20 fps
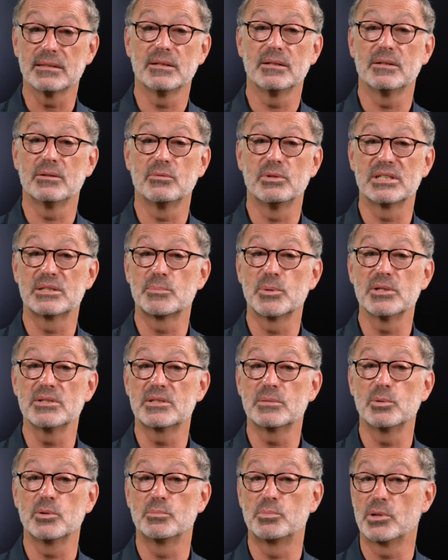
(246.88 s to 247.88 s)

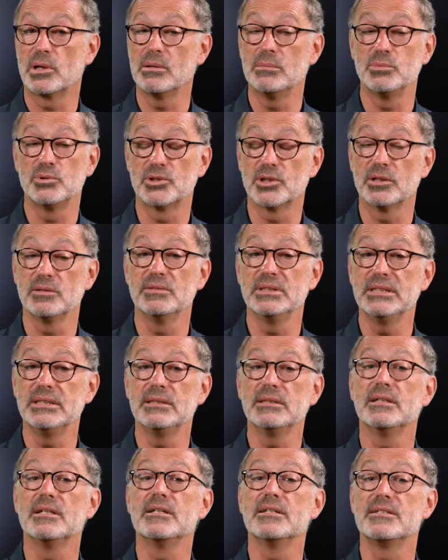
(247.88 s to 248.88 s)
responsible problem solving
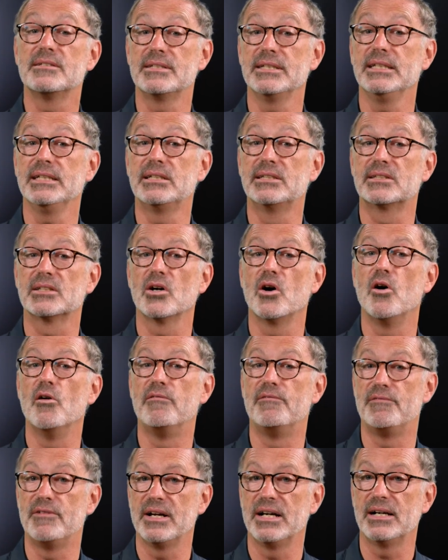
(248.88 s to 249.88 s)
seeks a
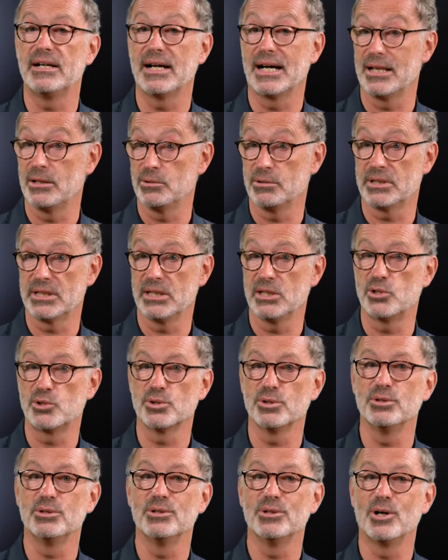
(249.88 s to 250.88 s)
fair
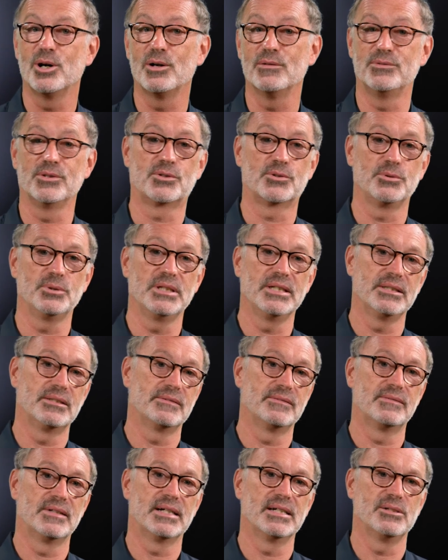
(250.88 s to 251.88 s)
allocation of the created
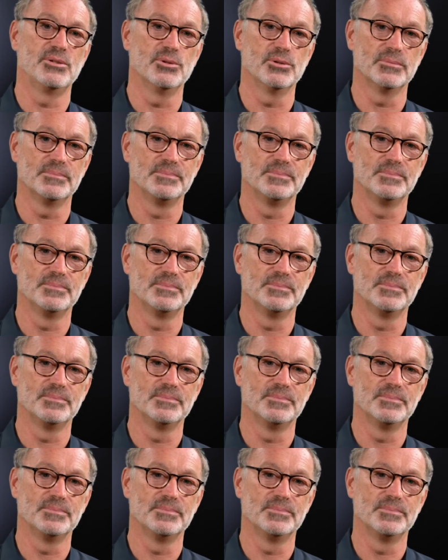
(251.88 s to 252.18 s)
value.